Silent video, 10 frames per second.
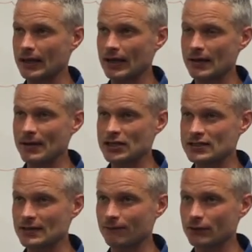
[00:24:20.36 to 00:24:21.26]
and I'd
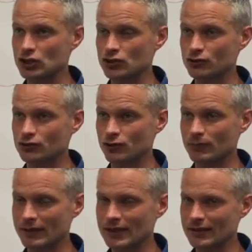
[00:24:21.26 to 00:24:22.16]
imagine some fish do too,
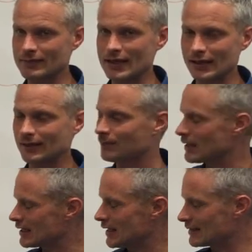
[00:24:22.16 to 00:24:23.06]
but they're the
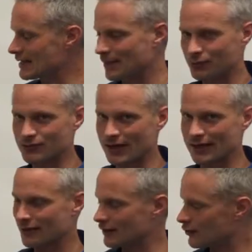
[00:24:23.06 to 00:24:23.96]
examples I
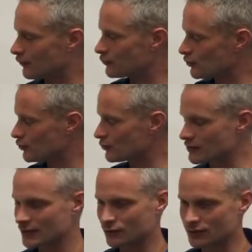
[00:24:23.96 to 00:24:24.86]
can think of.
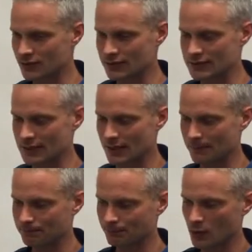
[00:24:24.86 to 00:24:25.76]
Turtles, eels, and
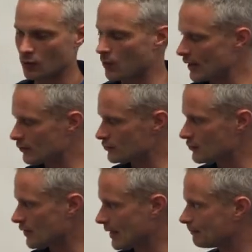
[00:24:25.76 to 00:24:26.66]
whales
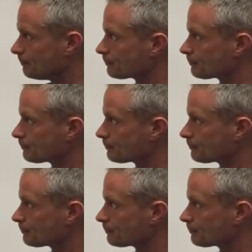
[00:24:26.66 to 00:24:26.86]
do that.